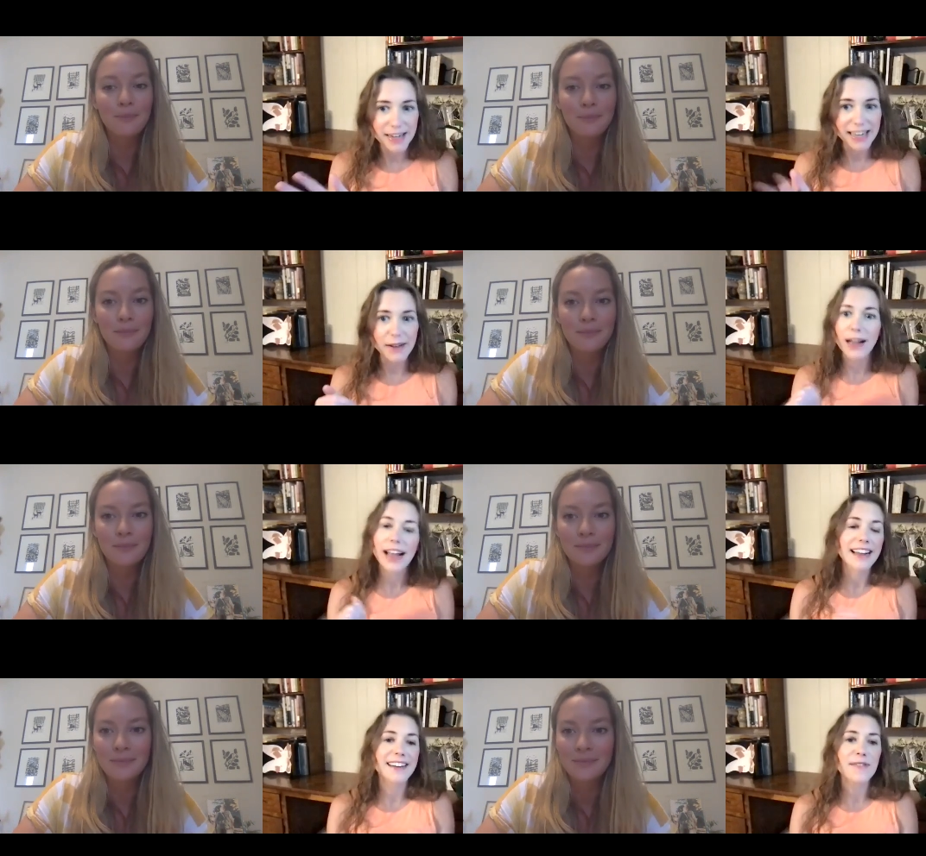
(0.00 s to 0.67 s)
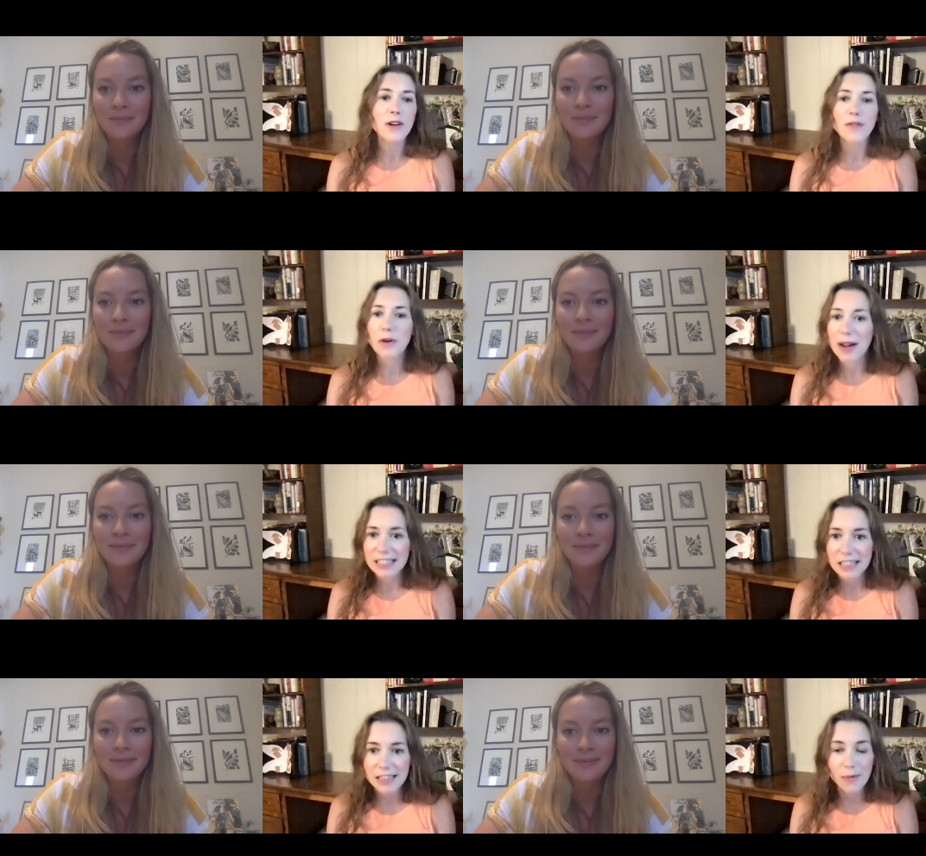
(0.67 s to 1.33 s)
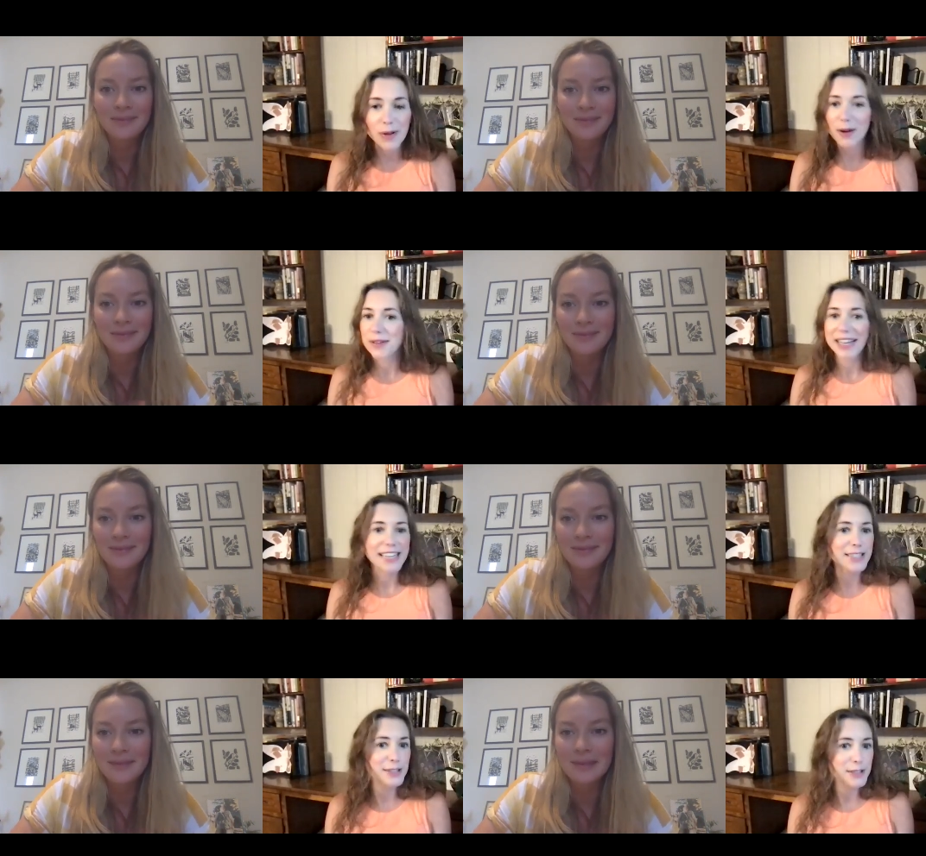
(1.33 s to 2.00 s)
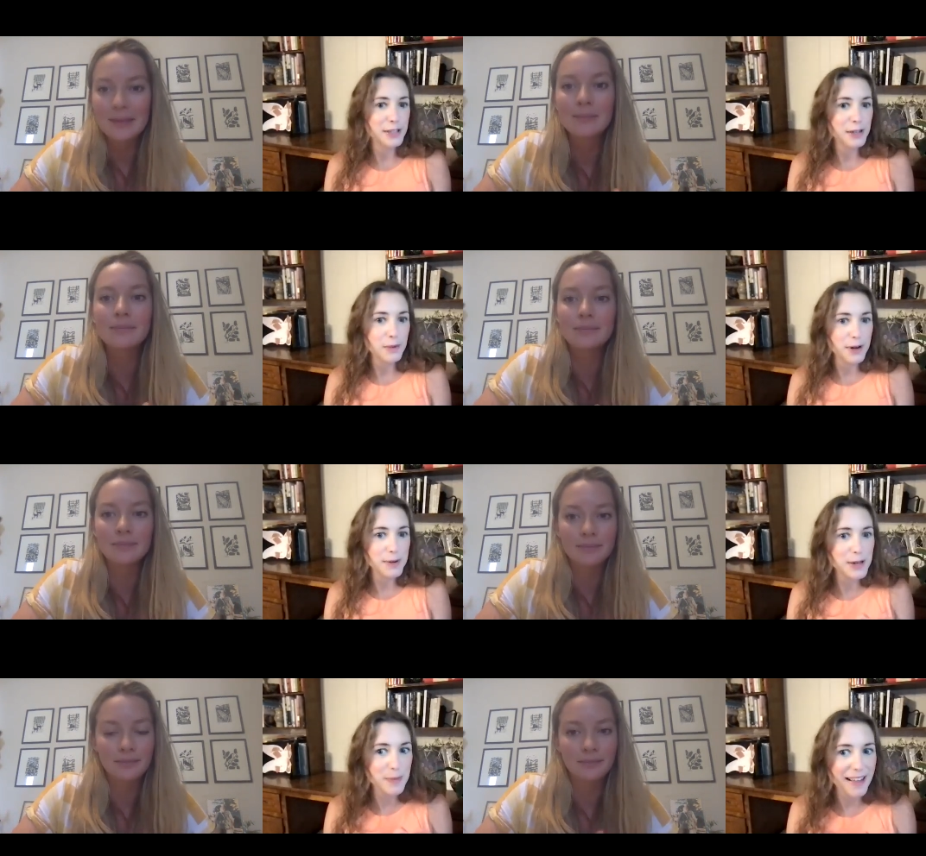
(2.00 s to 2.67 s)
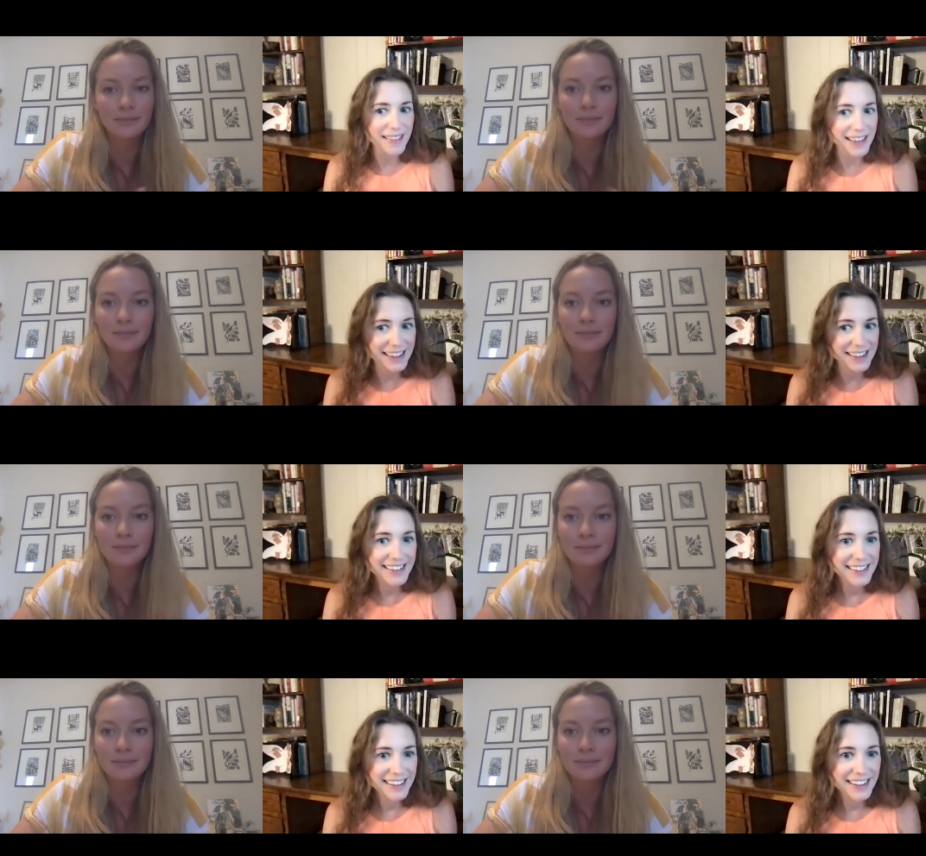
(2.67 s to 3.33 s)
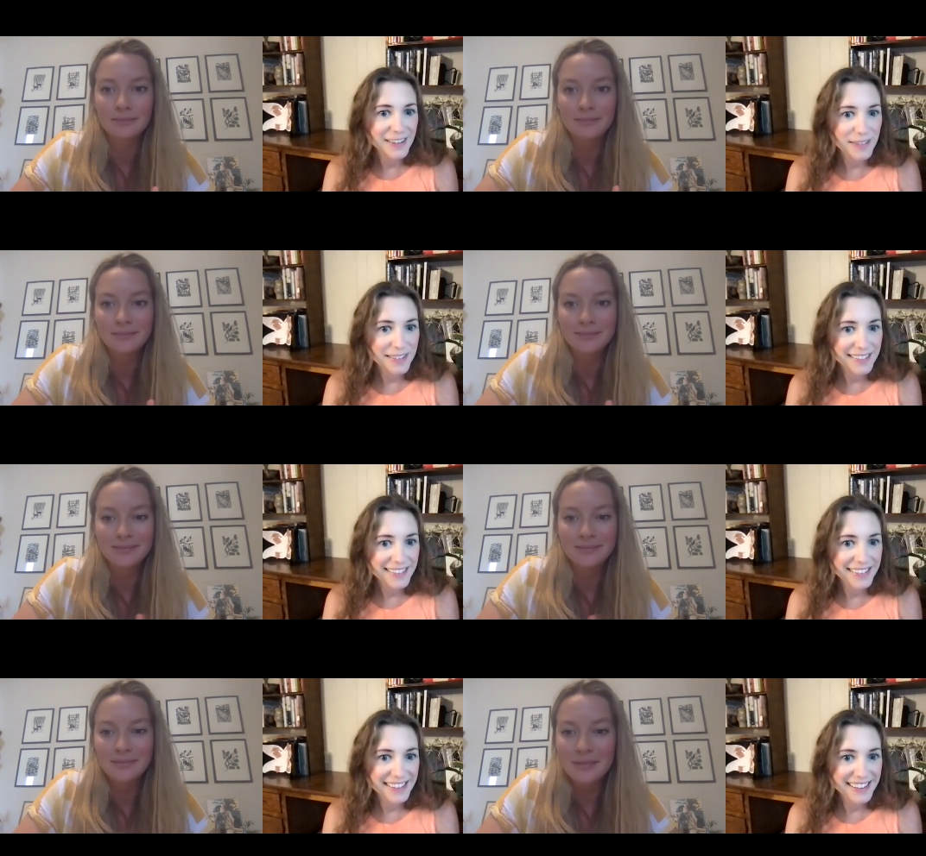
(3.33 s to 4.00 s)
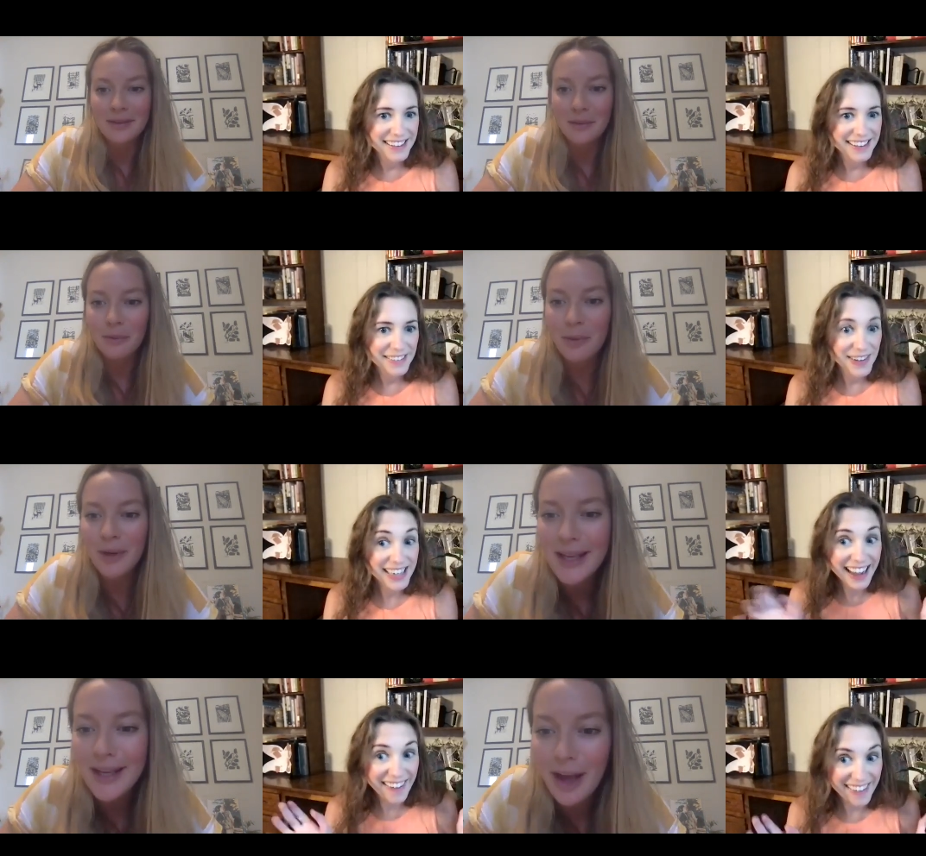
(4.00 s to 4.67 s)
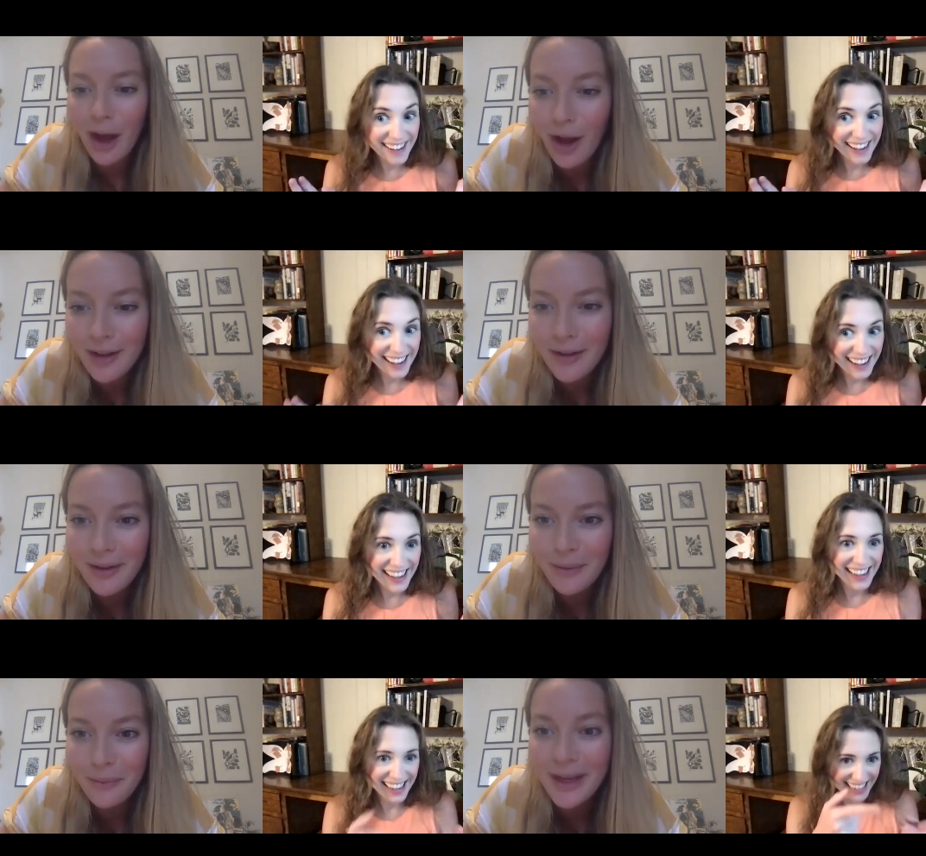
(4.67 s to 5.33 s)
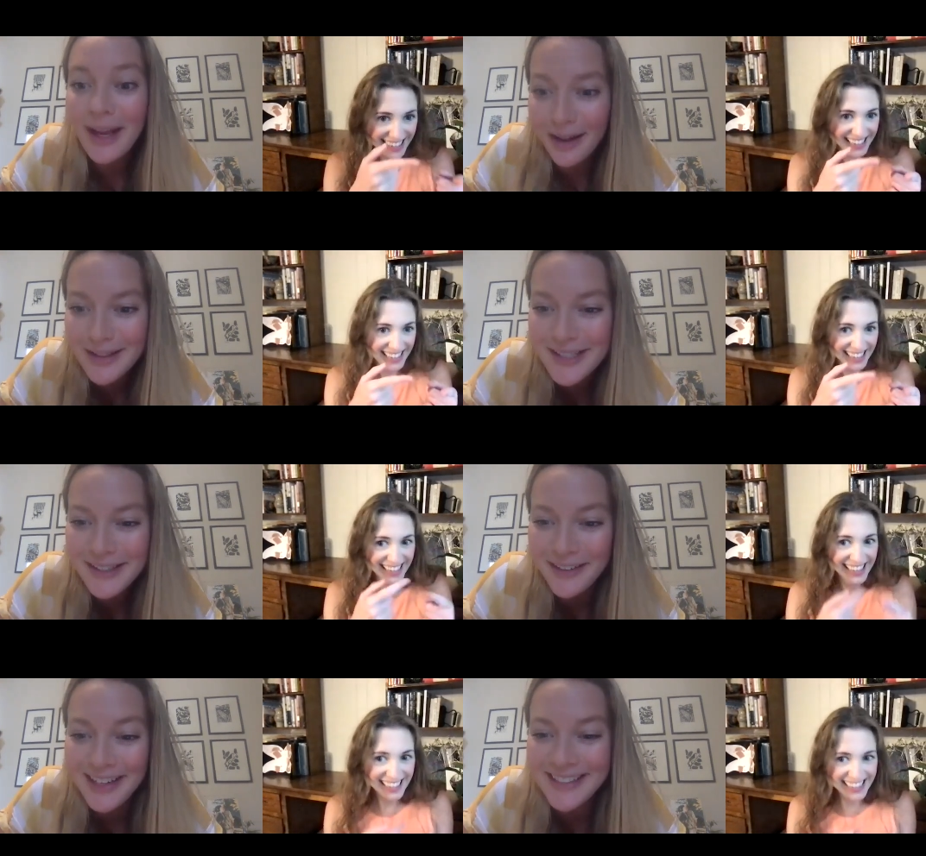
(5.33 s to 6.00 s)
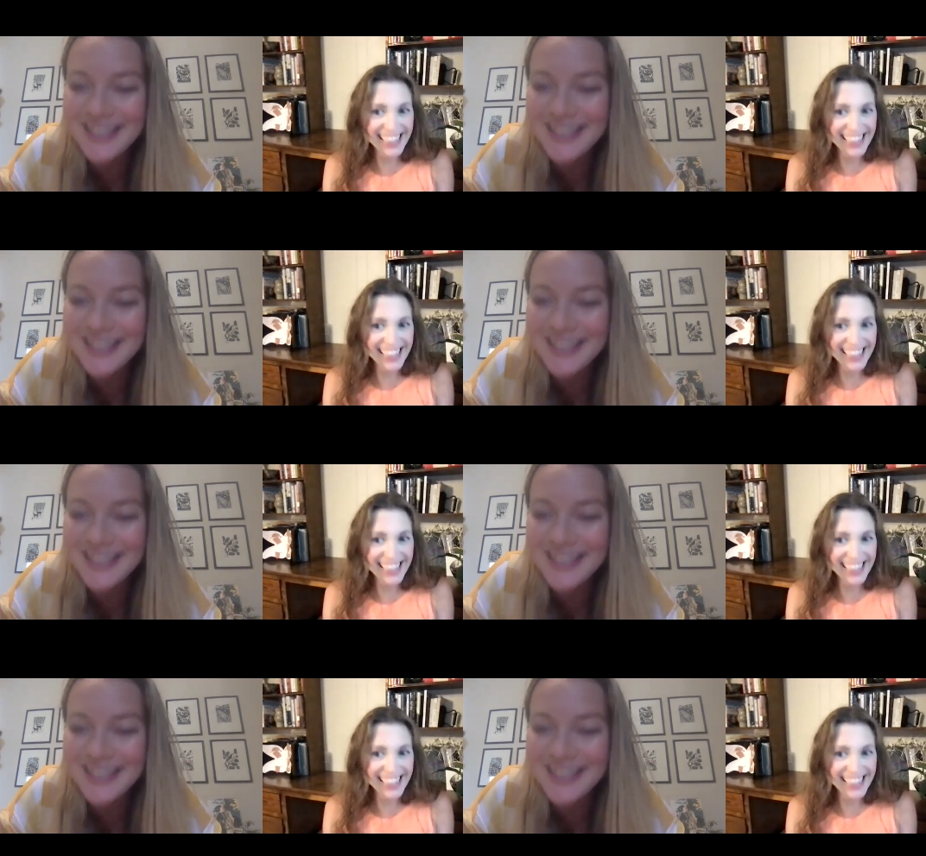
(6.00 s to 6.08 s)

Speaker 1: it and if you have a question that we don't know the answer to what do we do bella
Speaker 2: we we answer it.